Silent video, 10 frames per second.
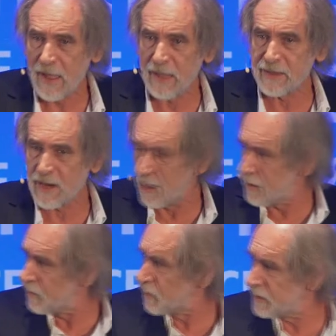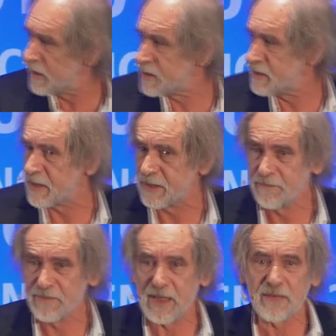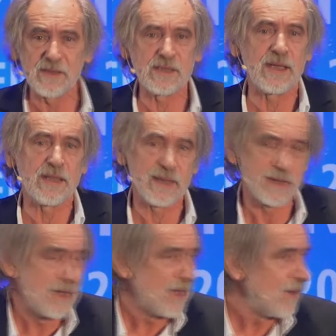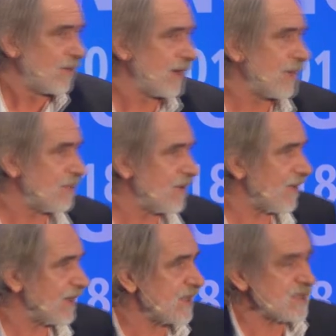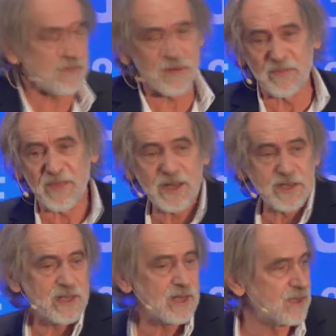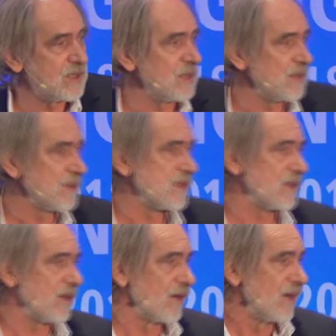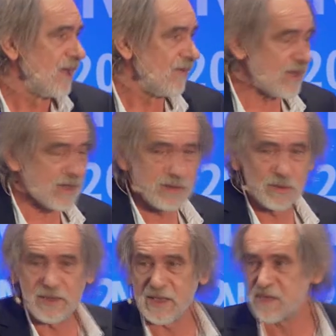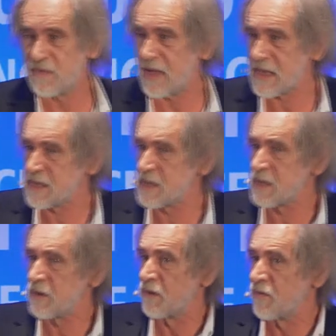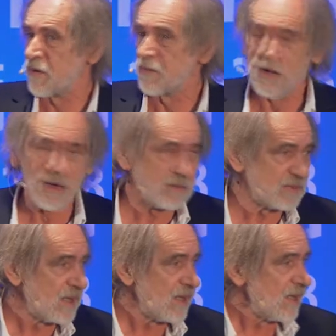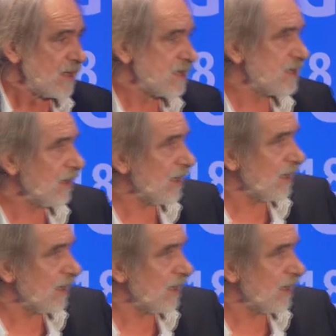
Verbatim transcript: And there are a lot of good things there, I would say. They really prevent us from waiting in queues, or we can do things faster or from home. So